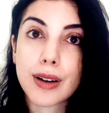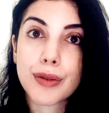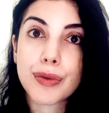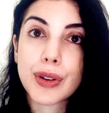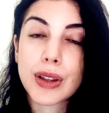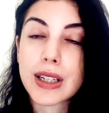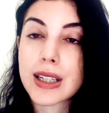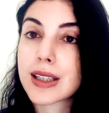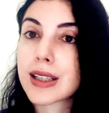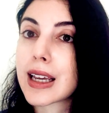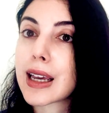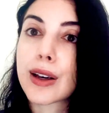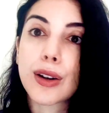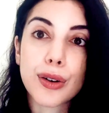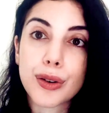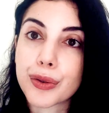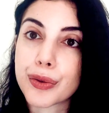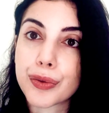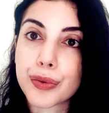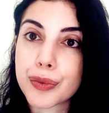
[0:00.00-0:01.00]
for the sake
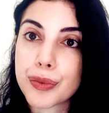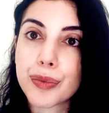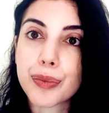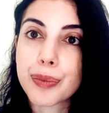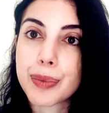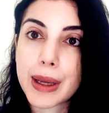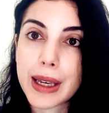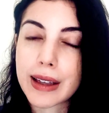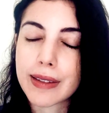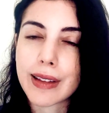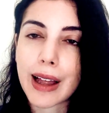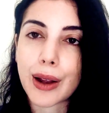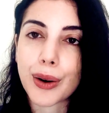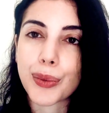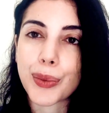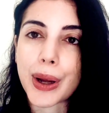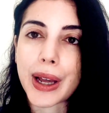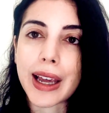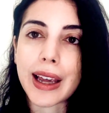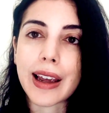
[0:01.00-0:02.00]
of being
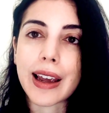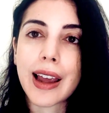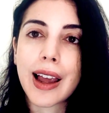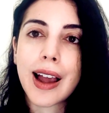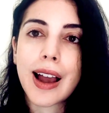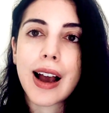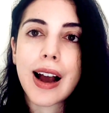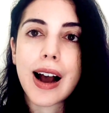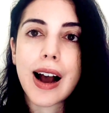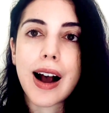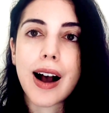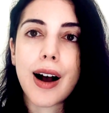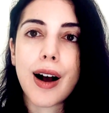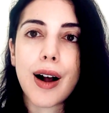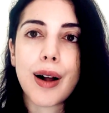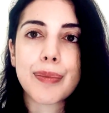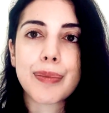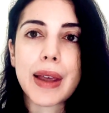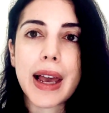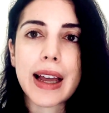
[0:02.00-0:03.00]
that way.
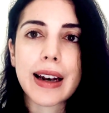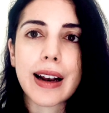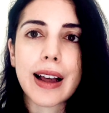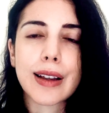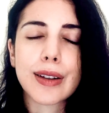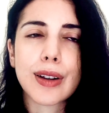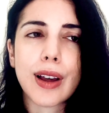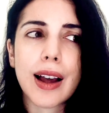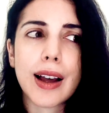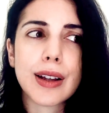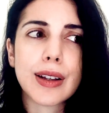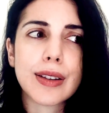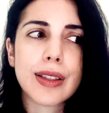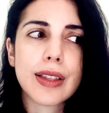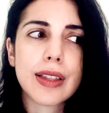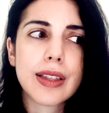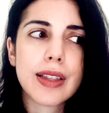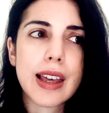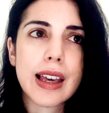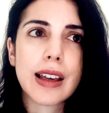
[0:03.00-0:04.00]
And I
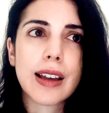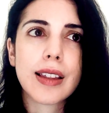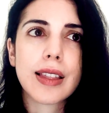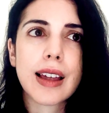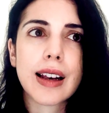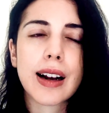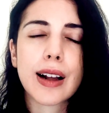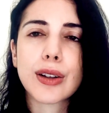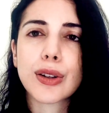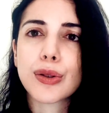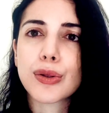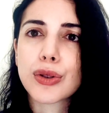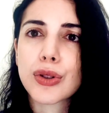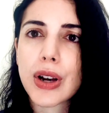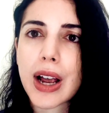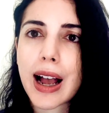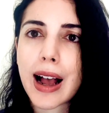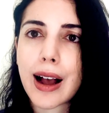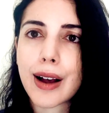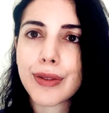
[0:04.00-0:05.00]
think that I used
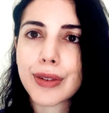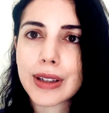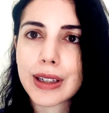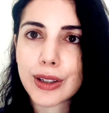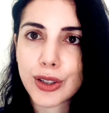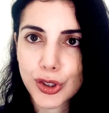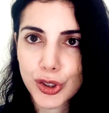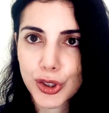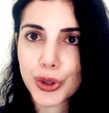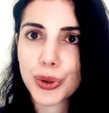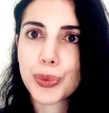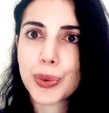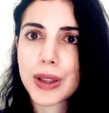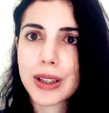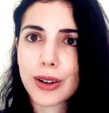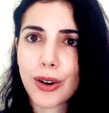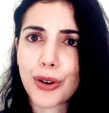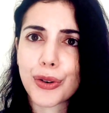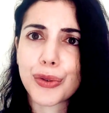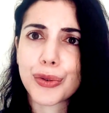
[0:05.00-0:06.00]
to have an issue
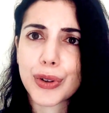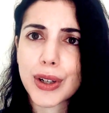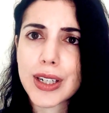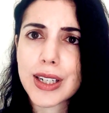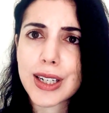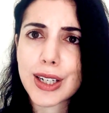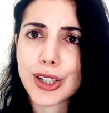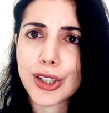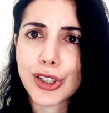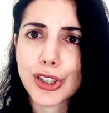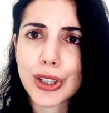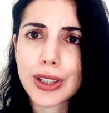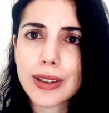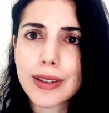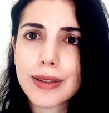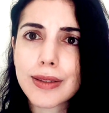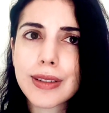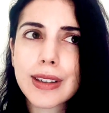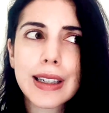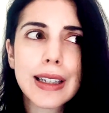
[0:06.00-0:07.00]
with
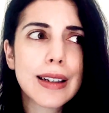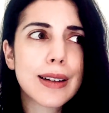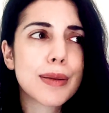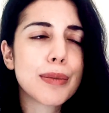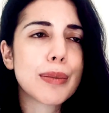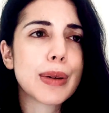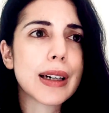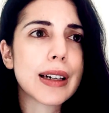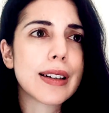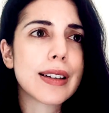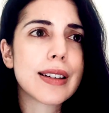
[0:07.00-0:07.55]
confrontation, but